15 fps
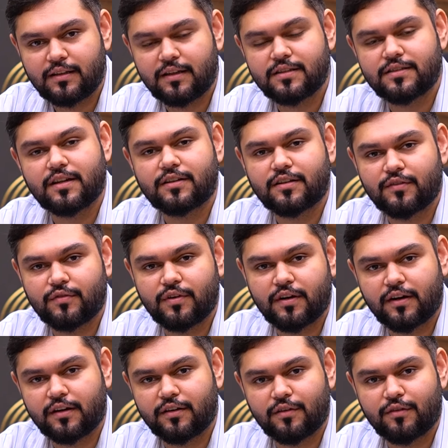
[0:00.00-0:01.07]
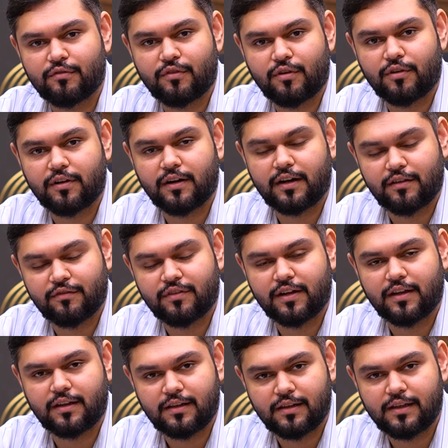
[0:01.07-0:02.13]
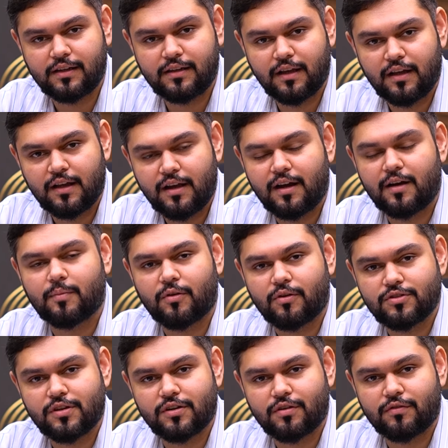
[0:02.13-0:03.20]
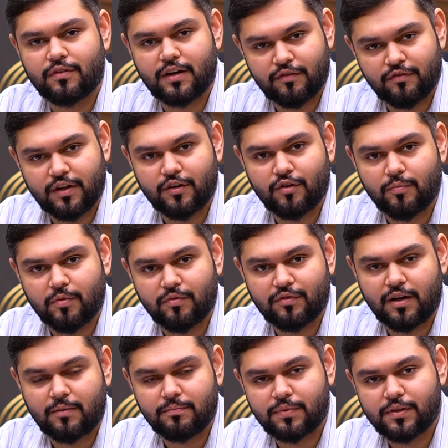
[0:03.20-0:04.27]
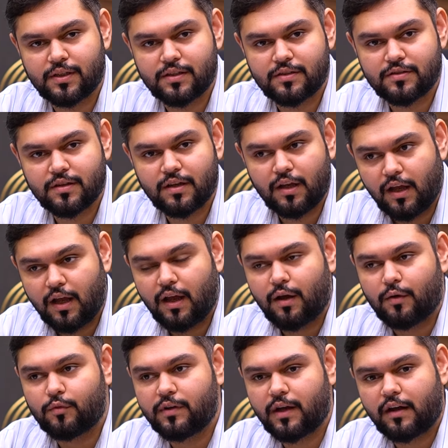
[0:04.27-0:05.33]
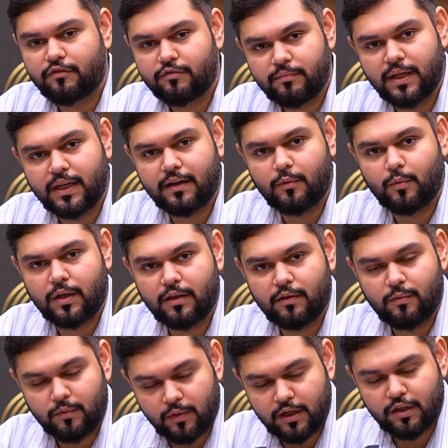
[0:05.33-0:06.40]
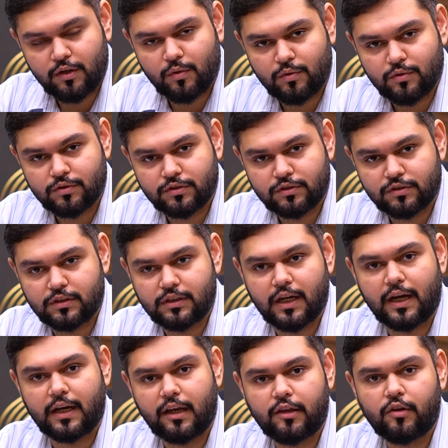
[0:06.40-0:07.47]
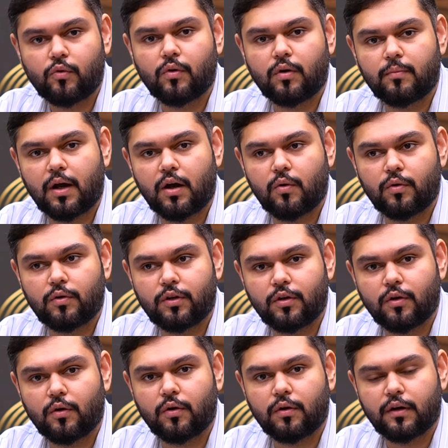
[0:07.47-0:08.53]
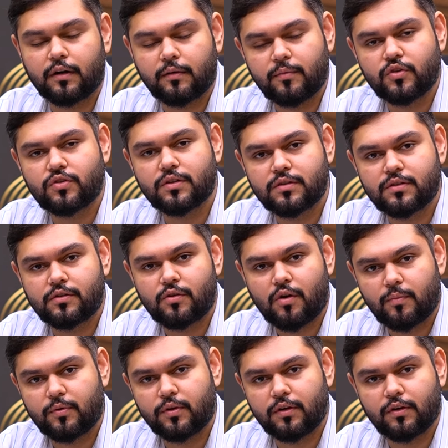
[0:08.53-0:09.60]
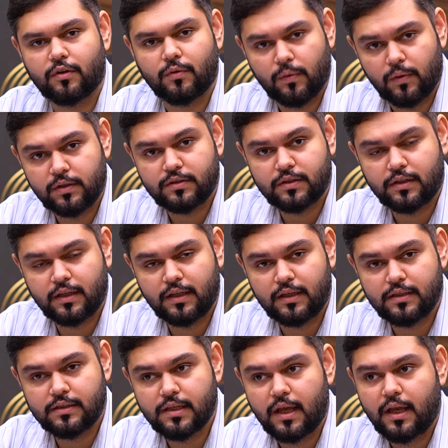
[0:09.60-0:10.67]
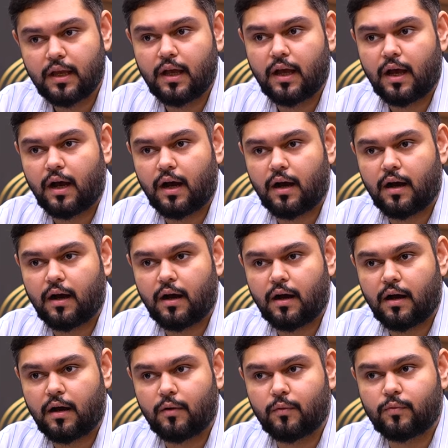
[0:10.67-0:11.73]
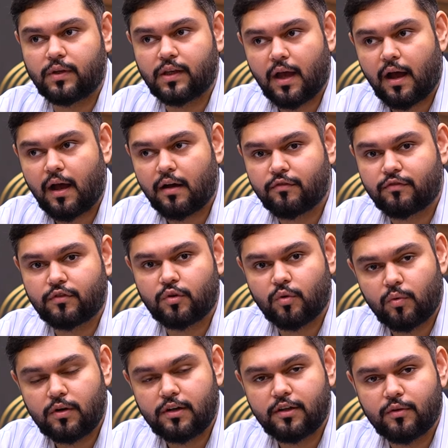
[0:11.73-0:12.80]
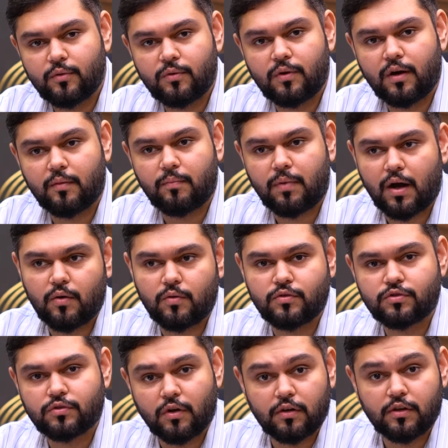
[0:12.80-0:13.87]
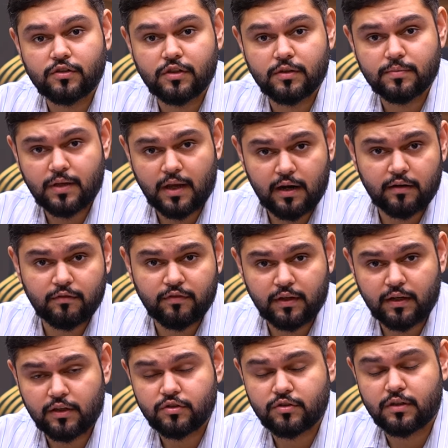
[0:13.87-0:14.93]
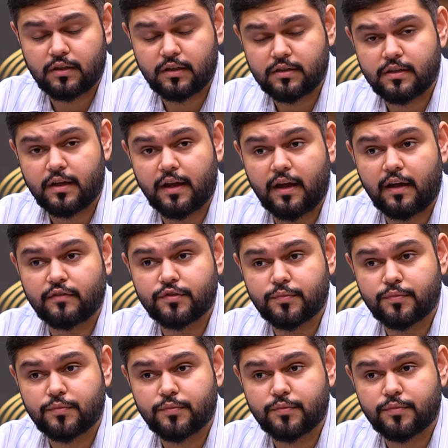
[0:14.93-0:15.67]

the Executive Director for Edify Elite, a project of Edify Group of Companies. We have made many videos guiding you about your admissions in top tier universities. We have told you about scholarships and financial aids. I have